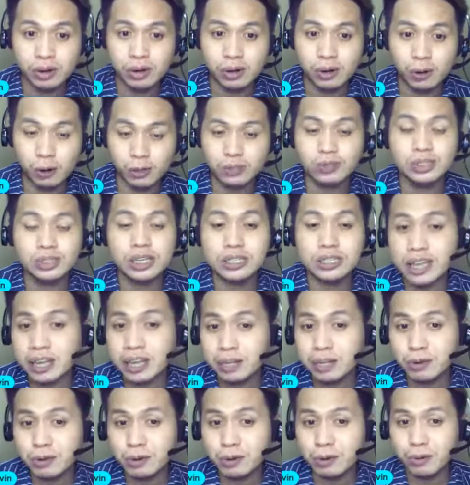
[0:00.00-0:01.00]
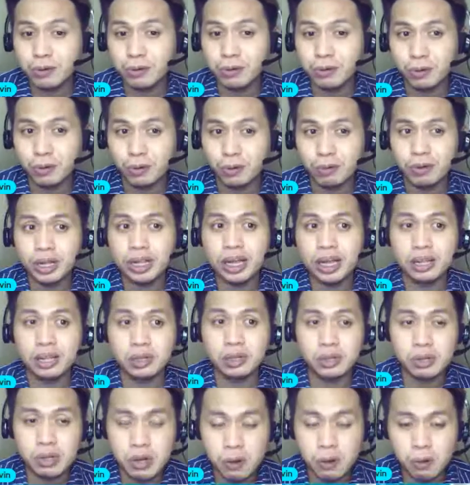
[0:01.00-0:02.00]
also the sender, who will
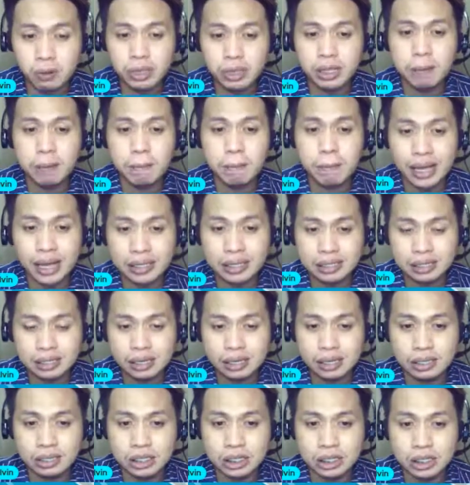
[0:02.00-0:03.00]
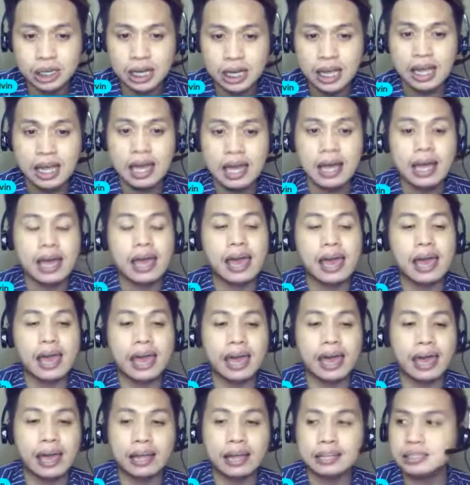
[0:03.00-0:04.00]
encode the message,
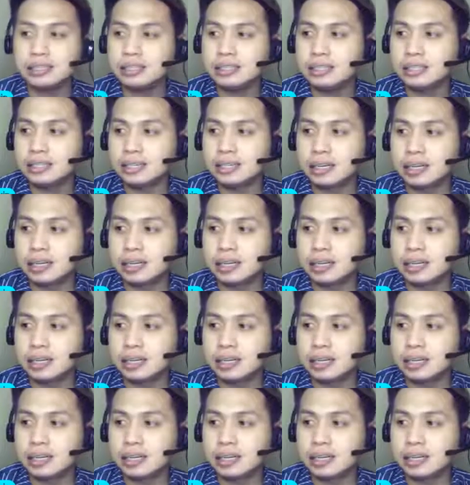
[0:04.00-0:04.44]
and